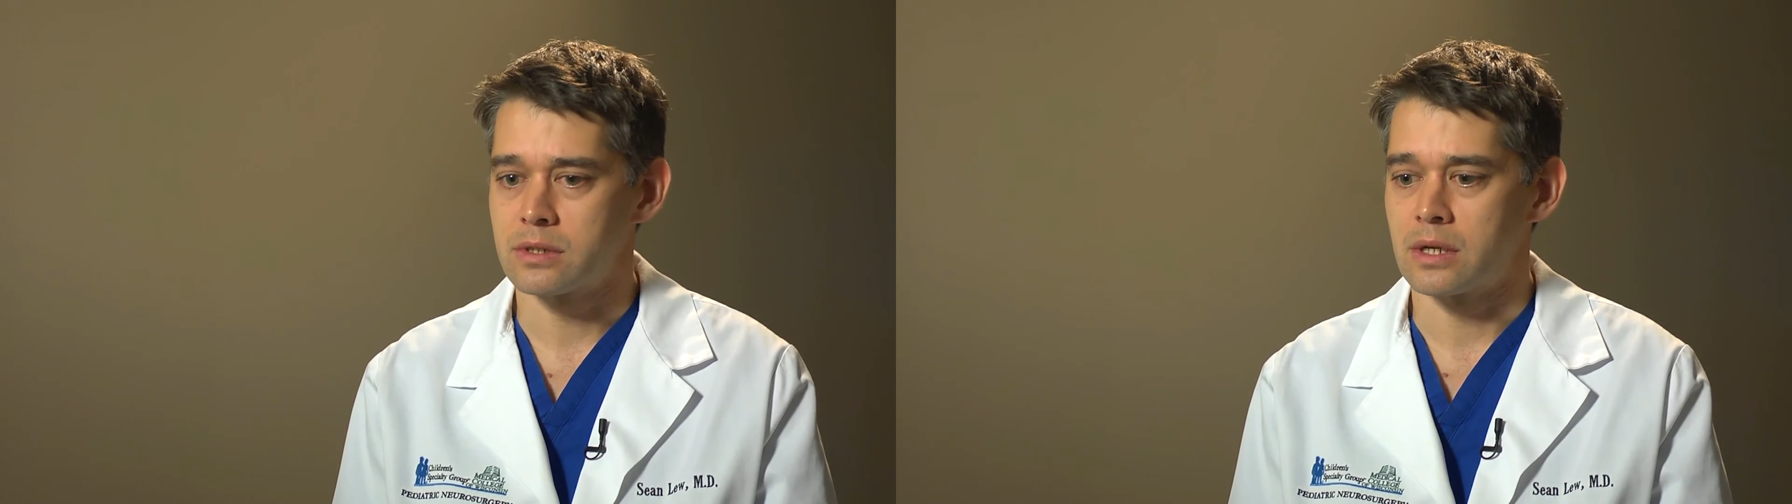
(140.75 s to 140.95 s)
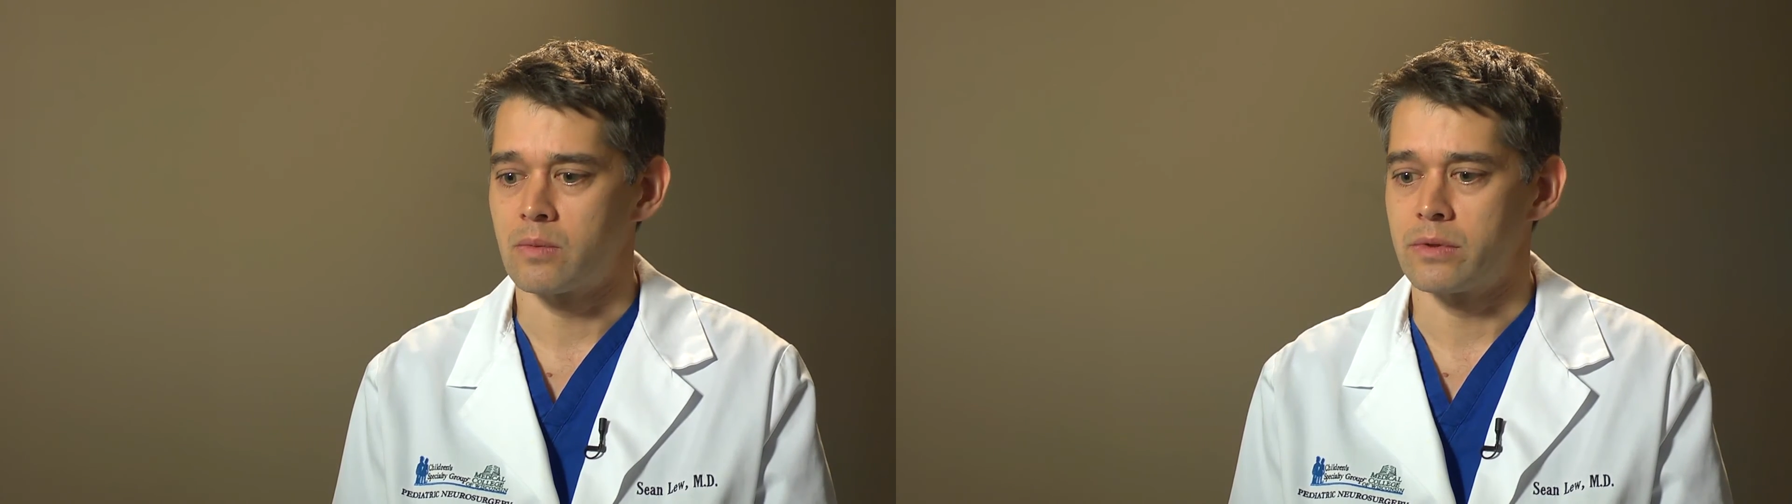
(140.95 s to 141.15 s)

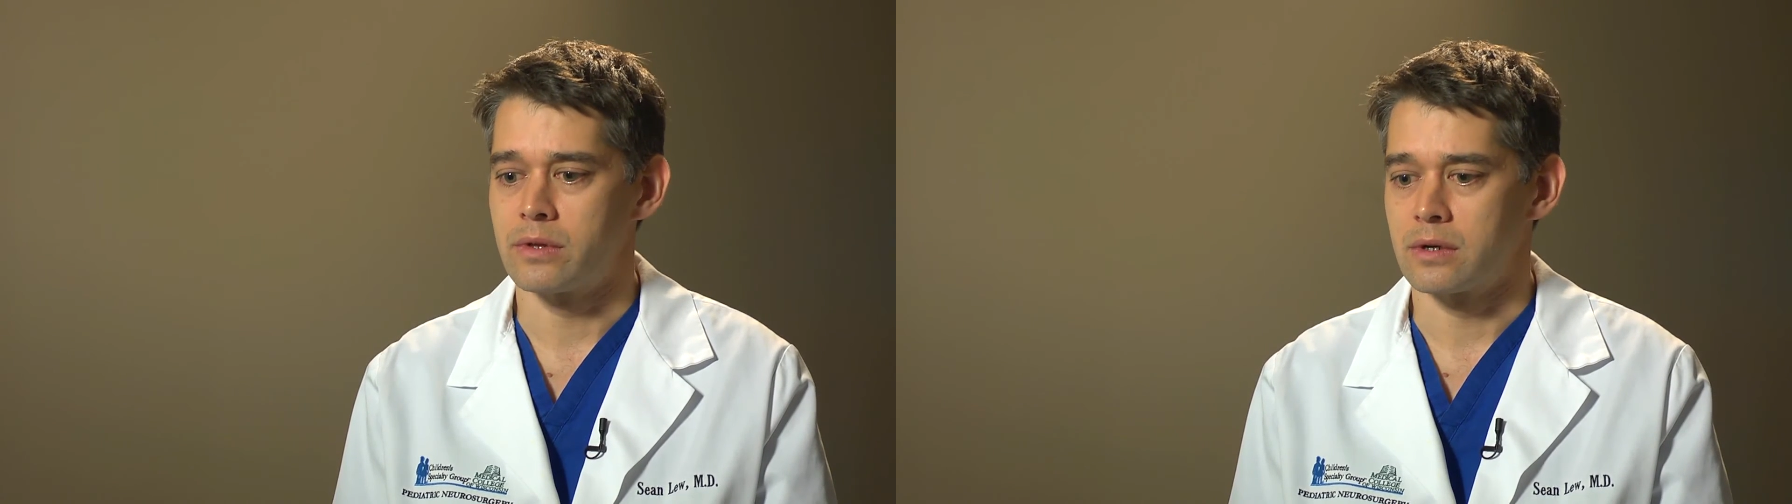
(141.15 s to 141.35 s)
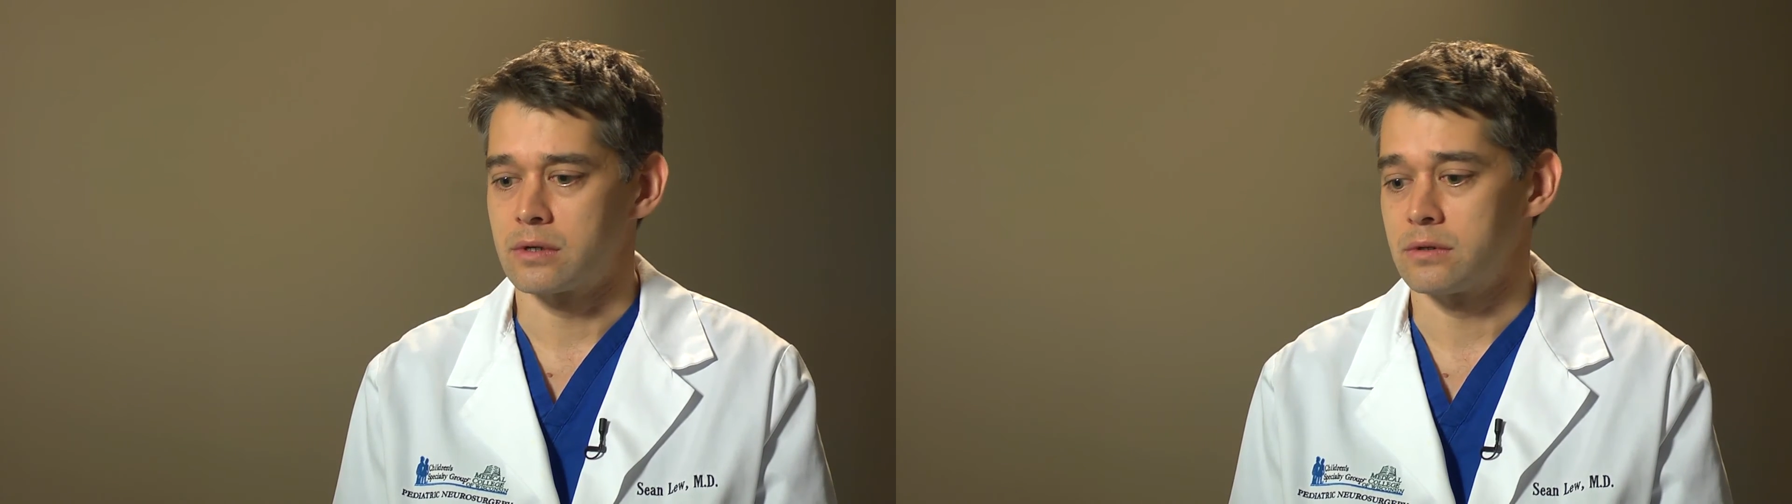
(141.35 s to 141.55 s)
you know, when
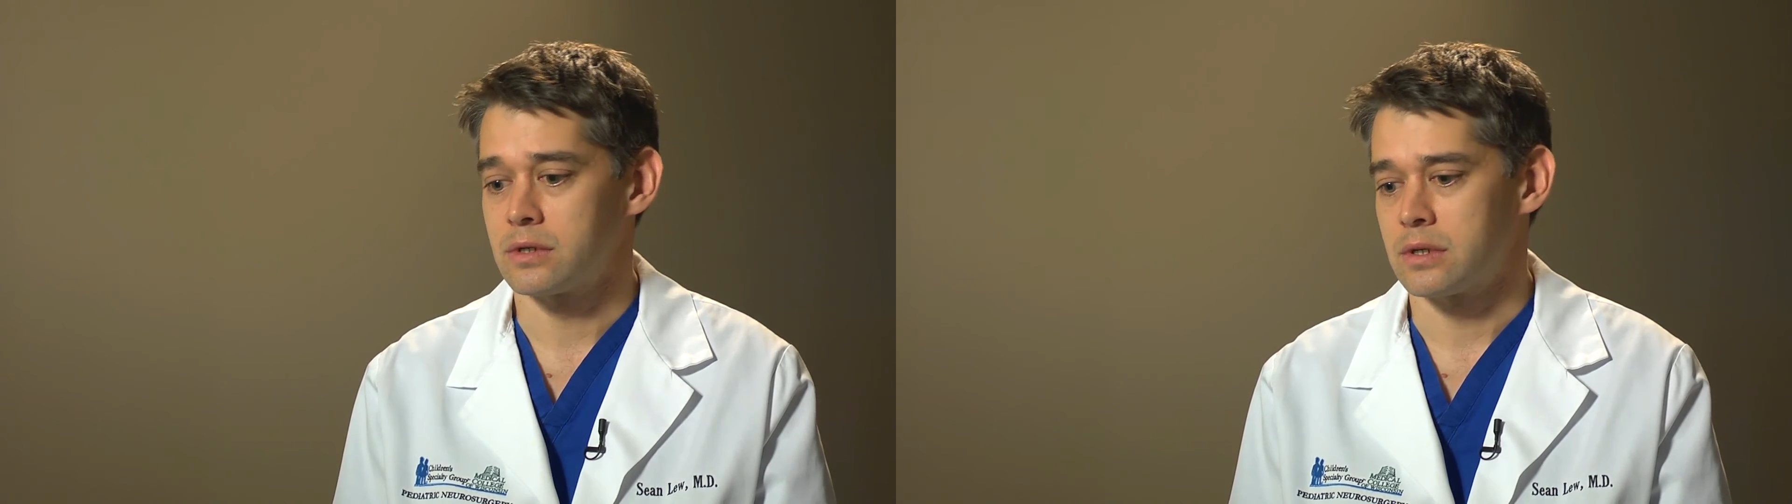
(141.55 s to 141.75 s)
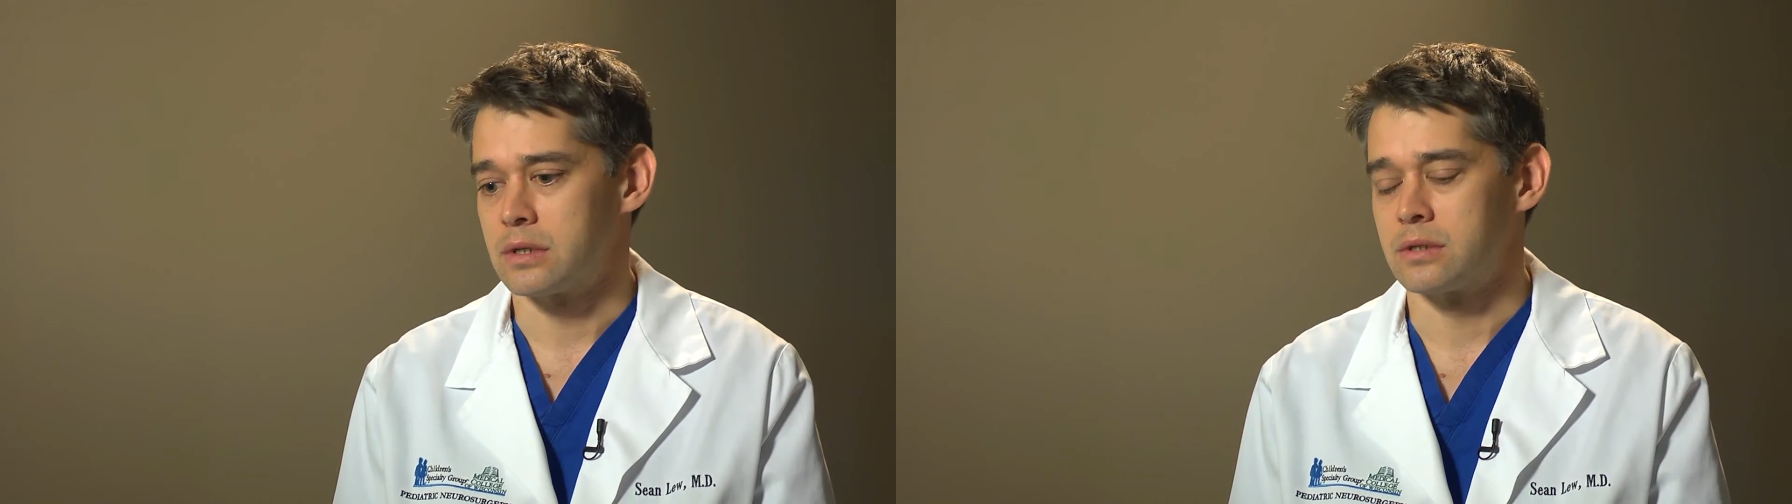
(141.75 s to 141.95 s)
they're
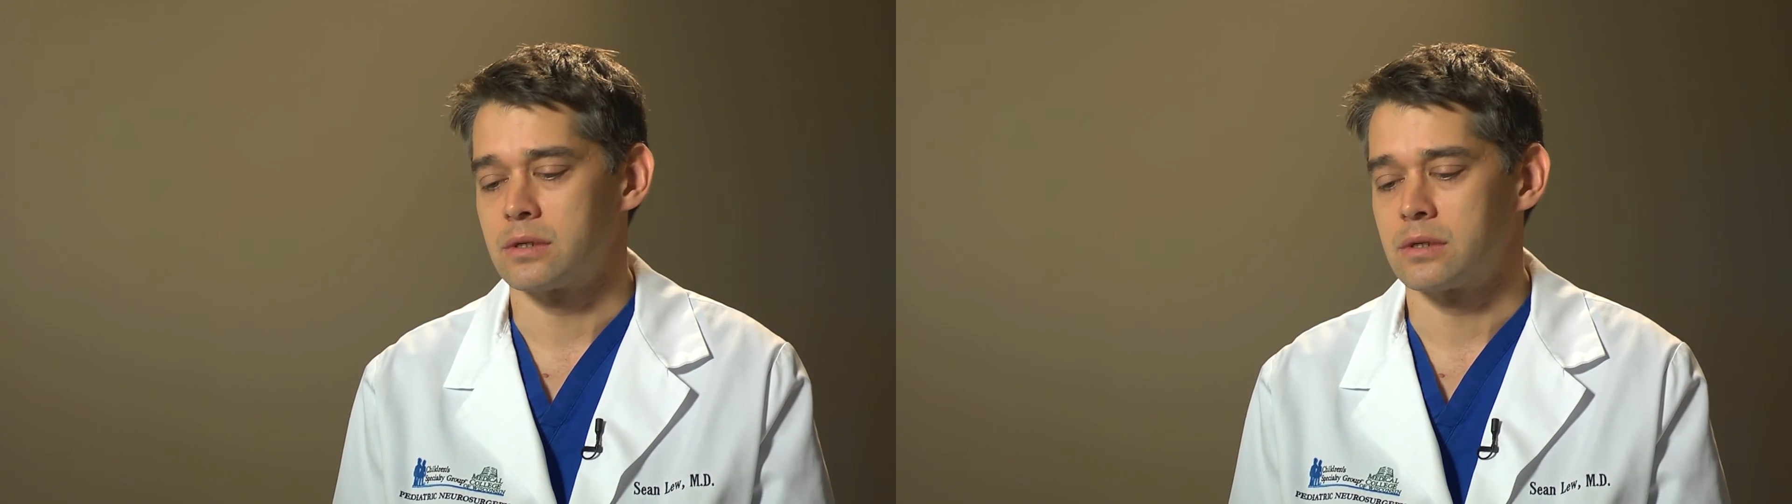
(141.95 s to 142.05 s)
good,